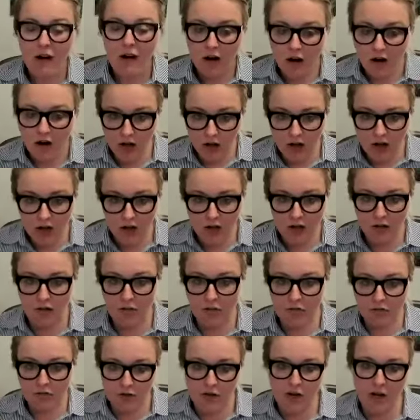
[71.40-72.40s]
all
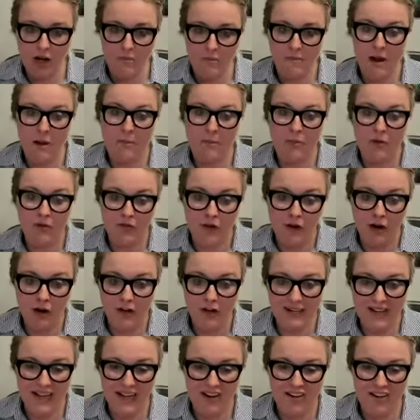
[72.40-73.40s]
from
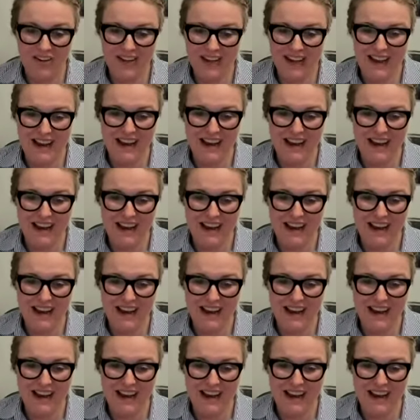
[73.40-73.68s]
Brevard County.